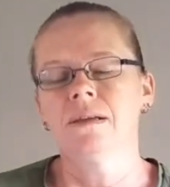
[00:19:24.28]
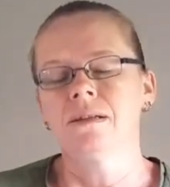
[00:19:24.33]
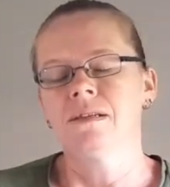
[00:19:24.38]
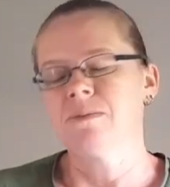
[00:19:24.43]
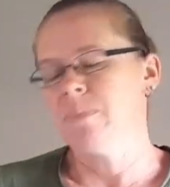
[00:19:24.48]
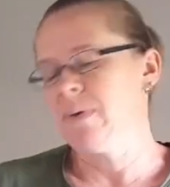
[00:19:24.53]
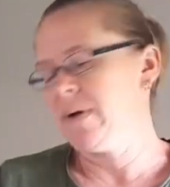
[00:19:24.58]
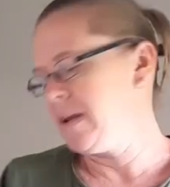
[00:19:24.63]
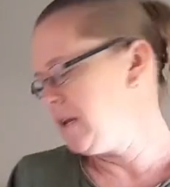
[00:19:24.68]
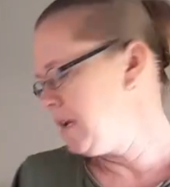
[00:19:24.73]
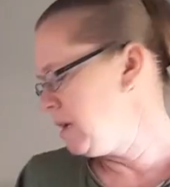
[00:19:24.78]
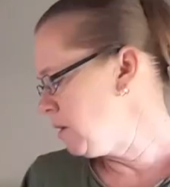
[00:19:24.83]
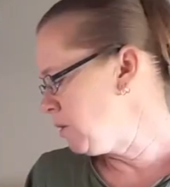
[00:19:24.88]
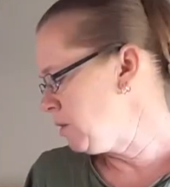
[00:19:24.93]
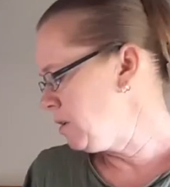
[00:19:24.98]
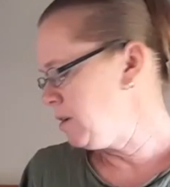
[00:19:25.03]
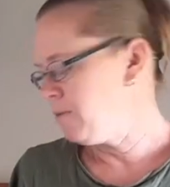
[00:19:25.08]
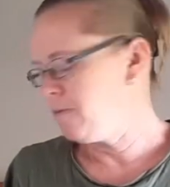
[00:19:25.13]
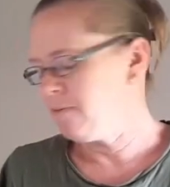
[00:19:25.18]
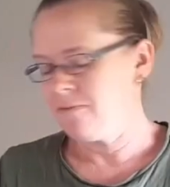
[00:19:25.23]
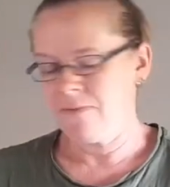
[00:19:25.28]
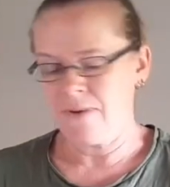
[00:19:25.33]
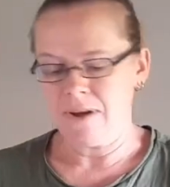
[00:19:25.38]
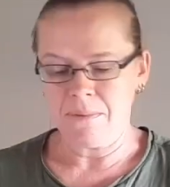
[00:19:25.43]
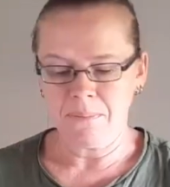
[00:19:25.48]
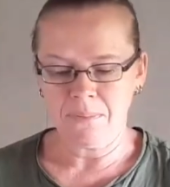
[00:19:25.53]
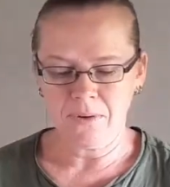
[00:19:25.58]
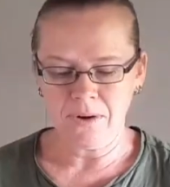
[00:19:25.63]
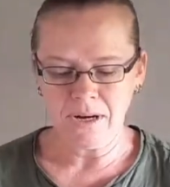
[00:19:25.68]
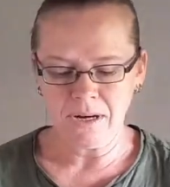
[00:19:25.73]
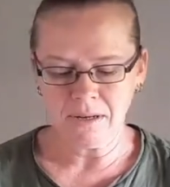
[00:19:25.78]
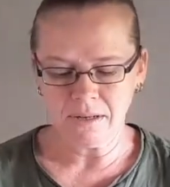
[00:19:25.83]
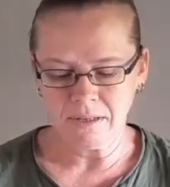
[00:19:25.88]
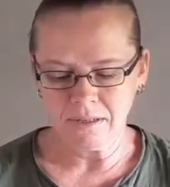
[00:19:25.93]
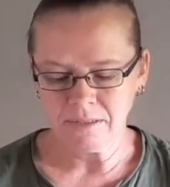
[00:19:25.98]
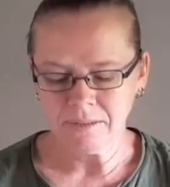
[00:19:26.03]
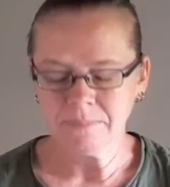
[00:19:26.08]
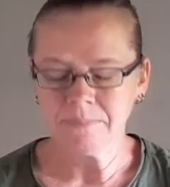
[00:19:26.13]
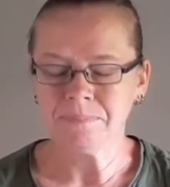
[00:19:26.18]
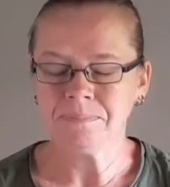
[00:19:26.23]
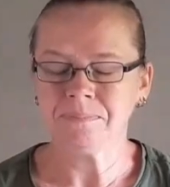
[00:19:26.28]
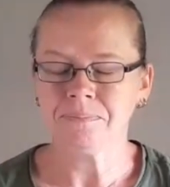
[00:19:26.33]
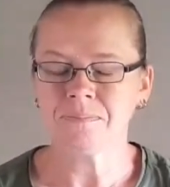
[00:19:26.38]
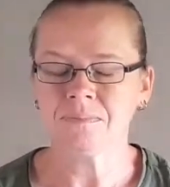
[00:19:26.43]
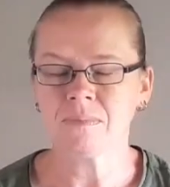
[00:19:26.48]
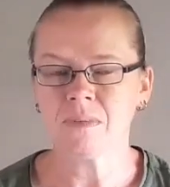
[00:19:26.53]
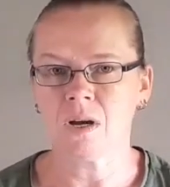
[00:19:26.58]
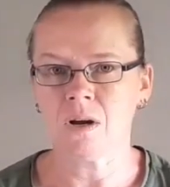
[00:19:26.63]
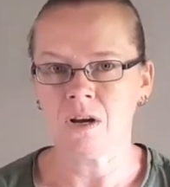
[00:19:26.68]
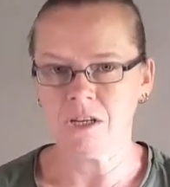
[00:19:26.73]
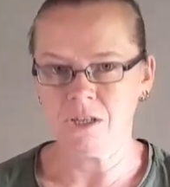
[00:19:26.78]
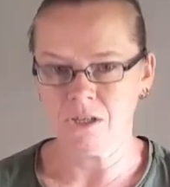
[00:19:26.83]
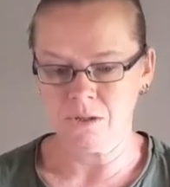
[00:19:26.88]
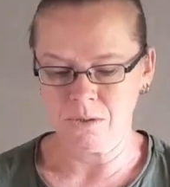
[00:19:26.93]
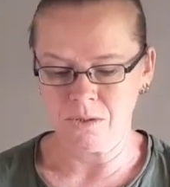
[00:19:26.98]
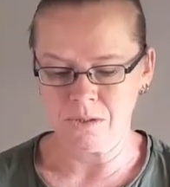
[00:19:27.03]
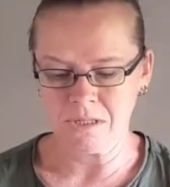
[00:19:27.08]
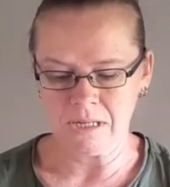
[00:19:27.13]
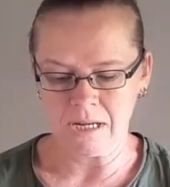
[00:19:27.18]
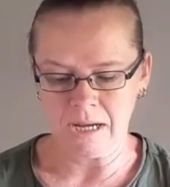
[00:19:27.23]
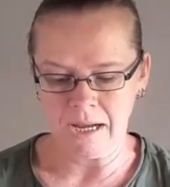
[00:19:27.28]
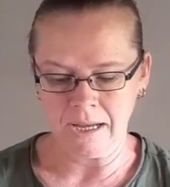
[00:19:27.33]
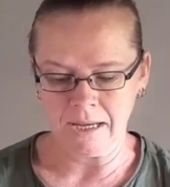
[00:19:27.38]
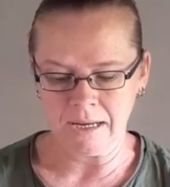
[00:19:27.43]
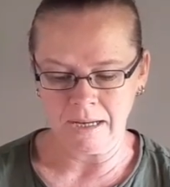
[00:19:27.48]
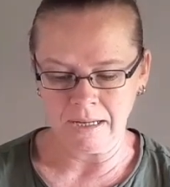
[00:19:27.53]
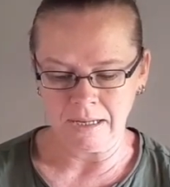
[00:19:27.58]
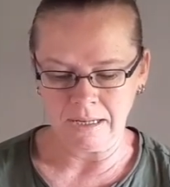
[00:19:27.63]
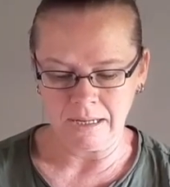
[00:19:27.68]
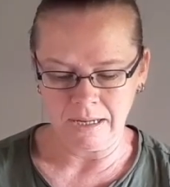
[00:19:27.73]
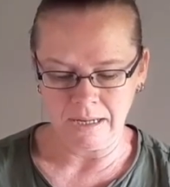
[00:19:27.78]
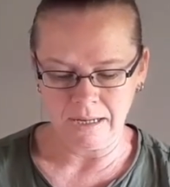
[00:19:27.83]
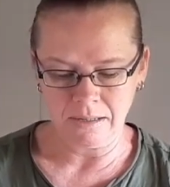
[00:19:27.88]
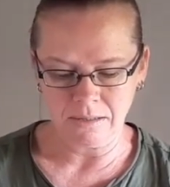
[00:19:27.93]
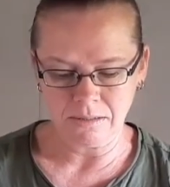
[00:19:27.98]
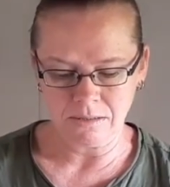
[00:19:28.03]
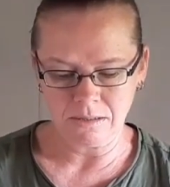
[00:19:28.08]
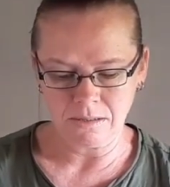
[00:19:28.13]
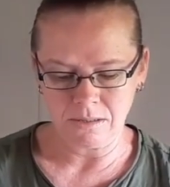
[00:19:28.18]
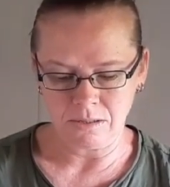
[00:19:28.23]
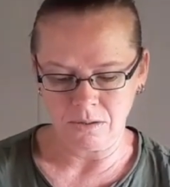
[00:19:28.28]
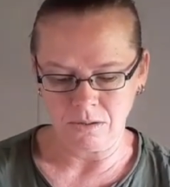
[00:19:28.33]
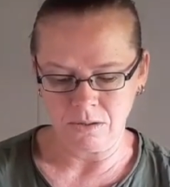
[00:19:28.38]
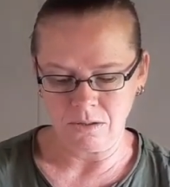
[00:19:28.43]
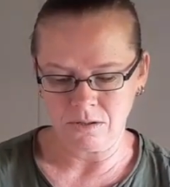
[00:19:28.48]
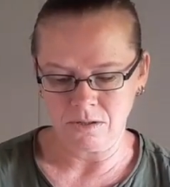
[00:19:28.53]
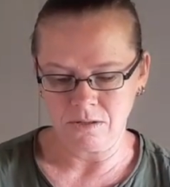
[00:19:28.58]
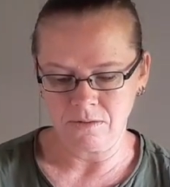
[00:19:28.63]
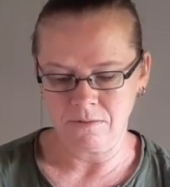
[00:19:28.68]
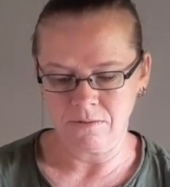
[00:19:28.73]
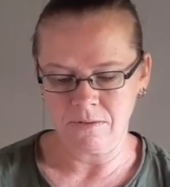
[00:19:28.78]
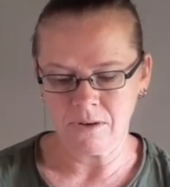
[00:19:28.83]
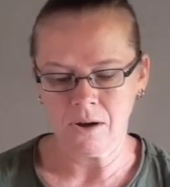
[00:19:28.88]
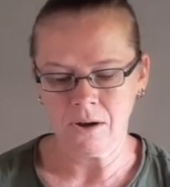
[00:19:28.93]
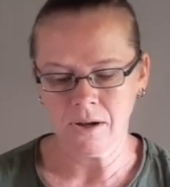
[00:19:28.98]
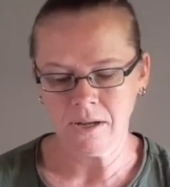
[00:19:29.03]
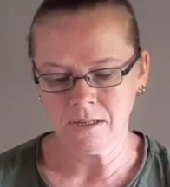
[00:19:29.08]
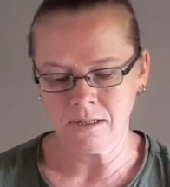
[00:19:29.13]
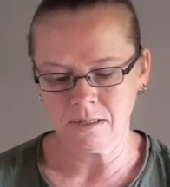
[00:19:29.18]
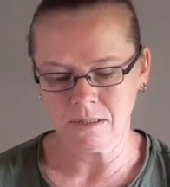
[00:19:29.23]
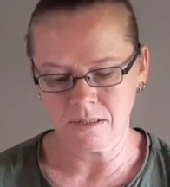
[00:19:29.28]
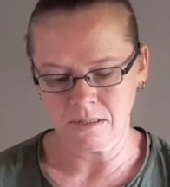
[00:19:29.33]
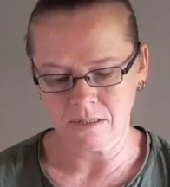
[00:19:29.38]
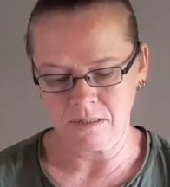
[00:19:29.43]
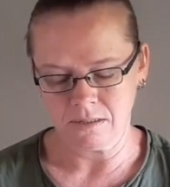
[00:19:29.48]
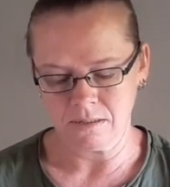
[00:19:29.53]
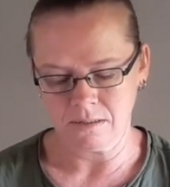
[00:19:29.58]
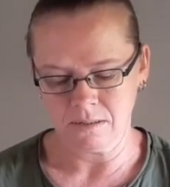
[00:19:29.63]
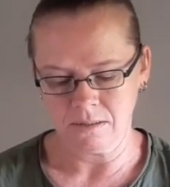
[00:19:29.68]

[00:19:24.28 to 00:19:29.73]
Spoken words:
Depending on your fabric, I used 18 count, so you divide it.